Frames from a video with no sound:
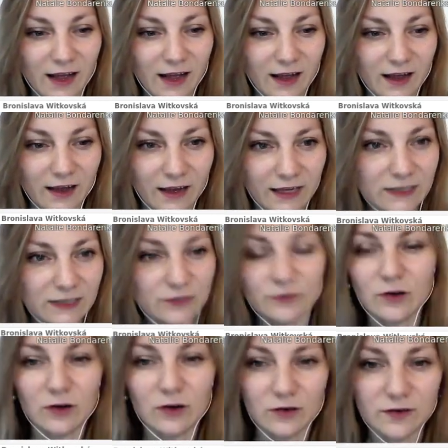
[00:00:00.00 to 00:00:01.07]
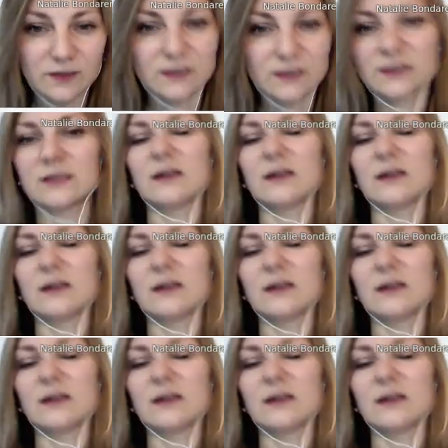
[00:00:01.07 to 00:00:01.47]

And of course,